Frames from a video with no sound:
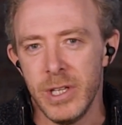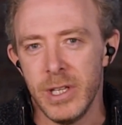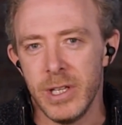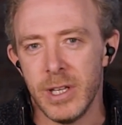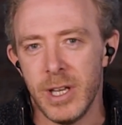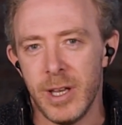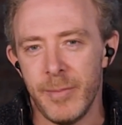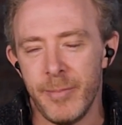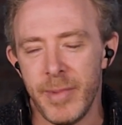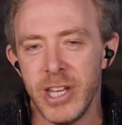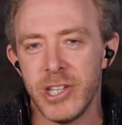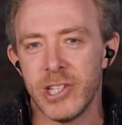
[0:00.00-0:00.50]

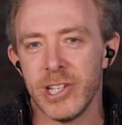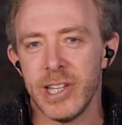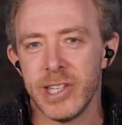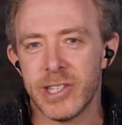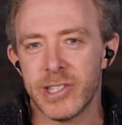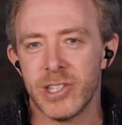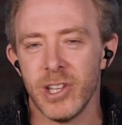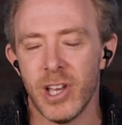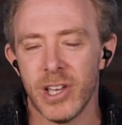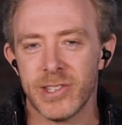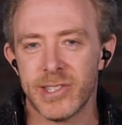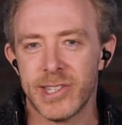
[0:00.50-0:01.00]
immediately
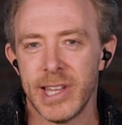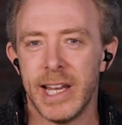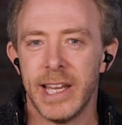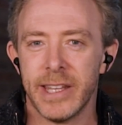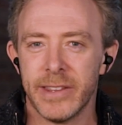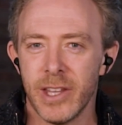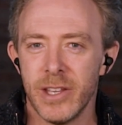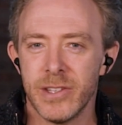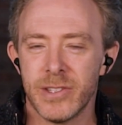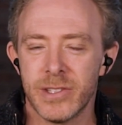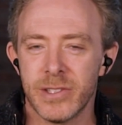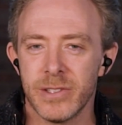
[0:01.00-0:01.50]
start selling
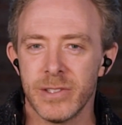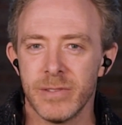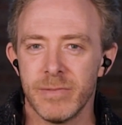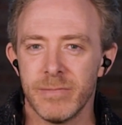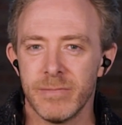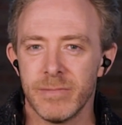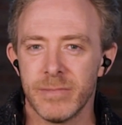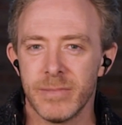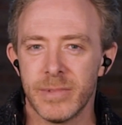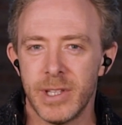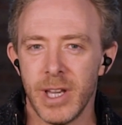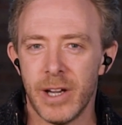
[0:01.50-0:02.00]
those
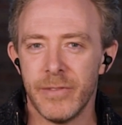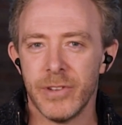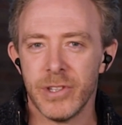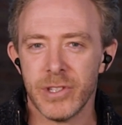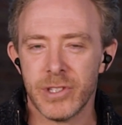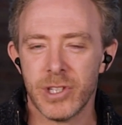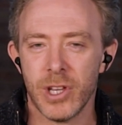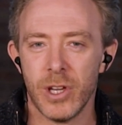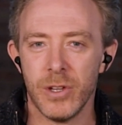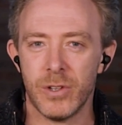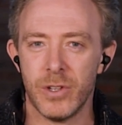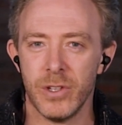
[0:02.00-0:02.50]
governance
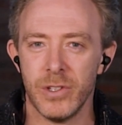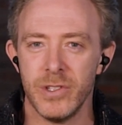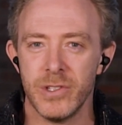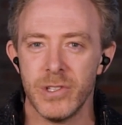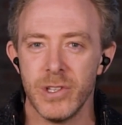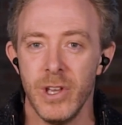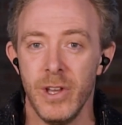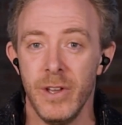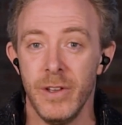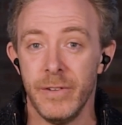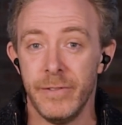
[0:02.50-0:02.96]
tokens